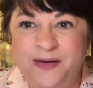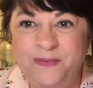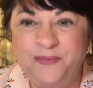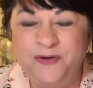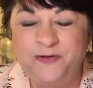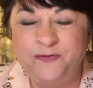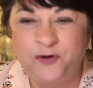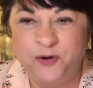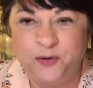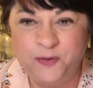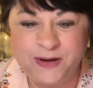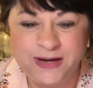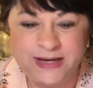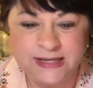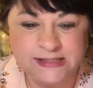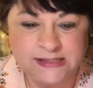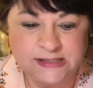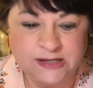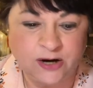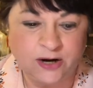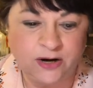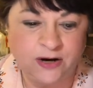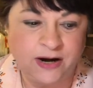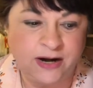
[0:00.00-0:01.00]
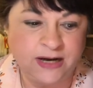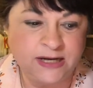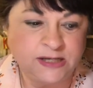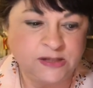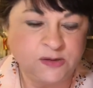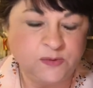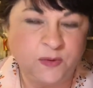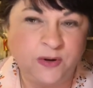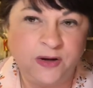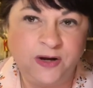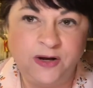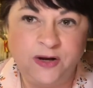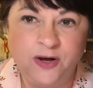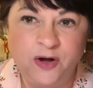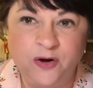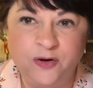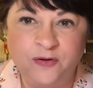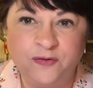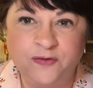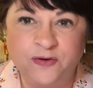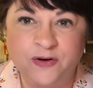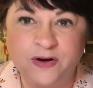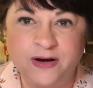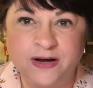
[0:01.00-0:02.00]
before we get started, I just want to go
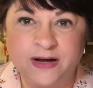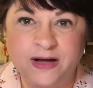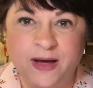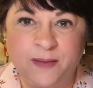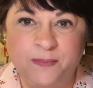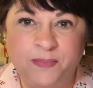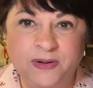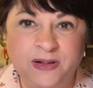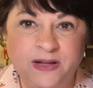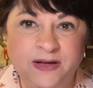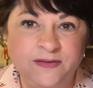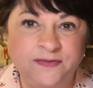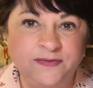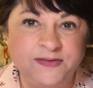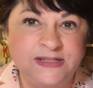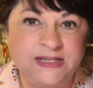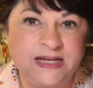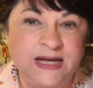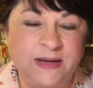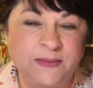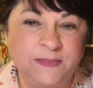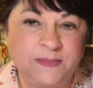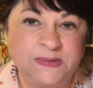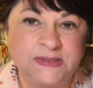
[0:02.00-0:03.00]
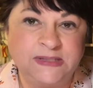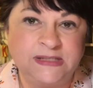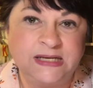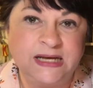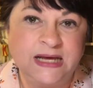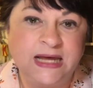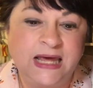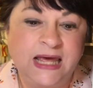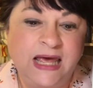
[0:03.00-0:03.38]
over a couple of tips